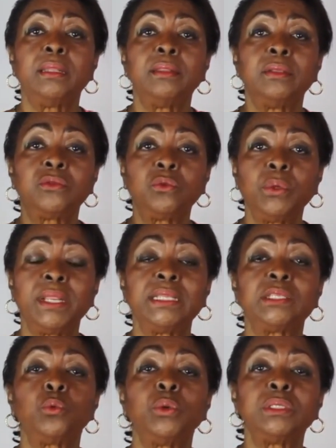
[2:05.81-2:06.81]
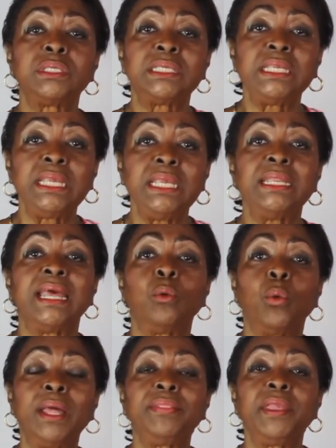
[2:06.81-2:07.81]
the students will see that
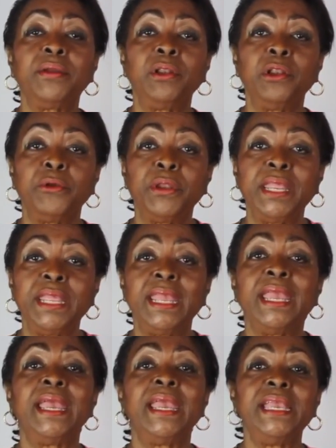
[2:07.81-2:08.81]
what they are learning